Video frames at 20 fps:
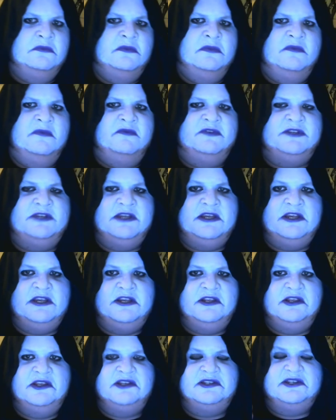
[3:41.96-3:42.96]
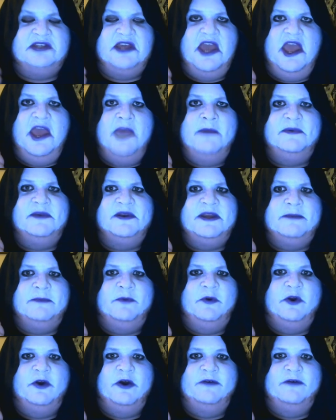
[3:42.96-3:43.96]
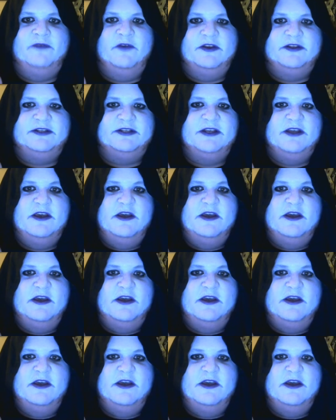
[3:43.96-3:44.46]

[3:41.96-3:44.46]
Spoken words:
See, this Ebony Prophet